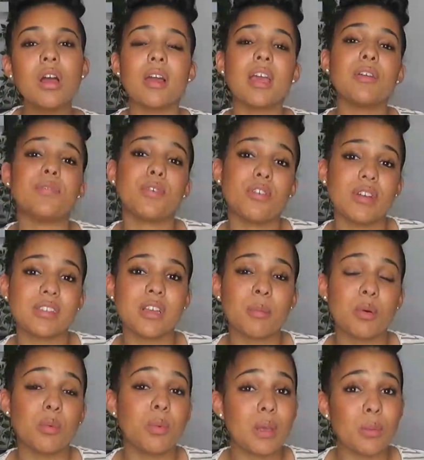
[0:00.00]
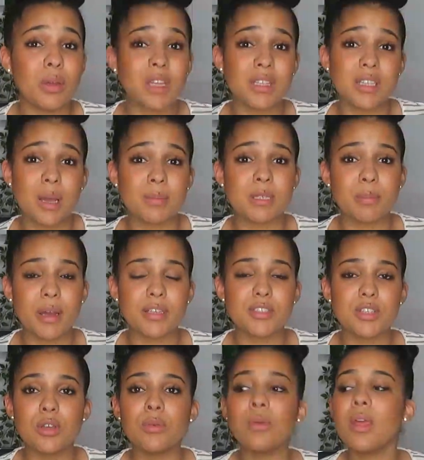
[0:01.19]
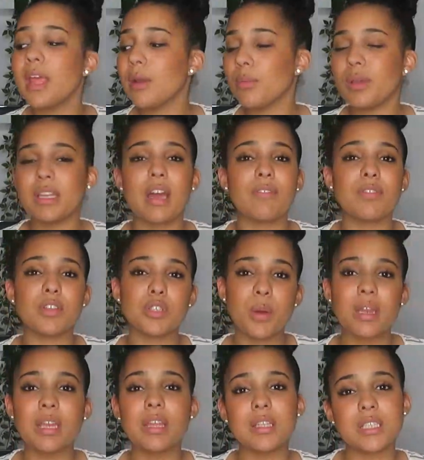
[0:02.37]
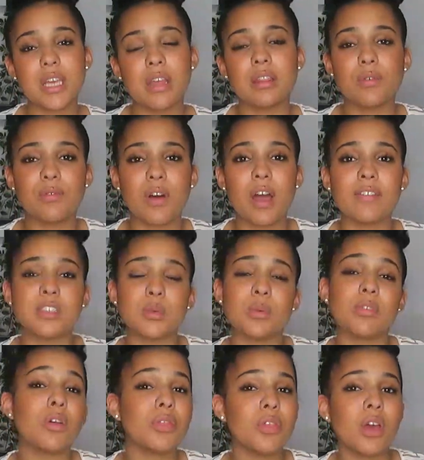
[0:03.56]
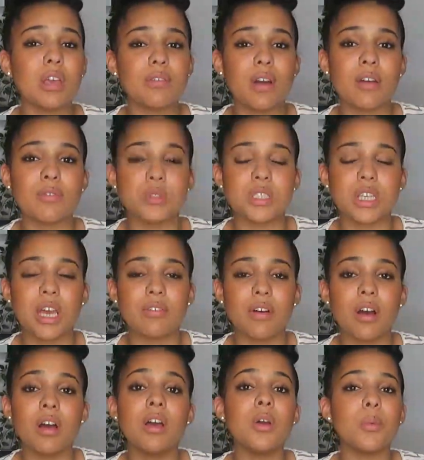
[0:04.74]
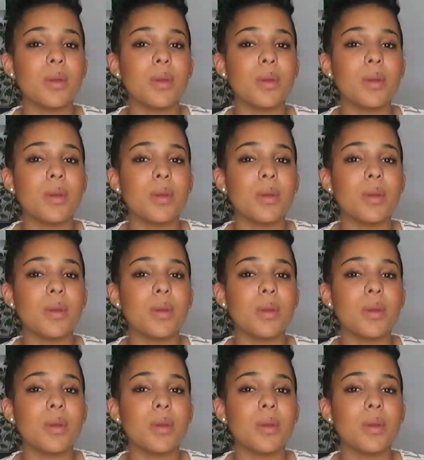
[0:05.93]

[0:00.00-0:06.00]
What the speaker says: But if for example we wanted to times it by 2, we'd have the 20, the 10, the 5, so we've got 35 altogether.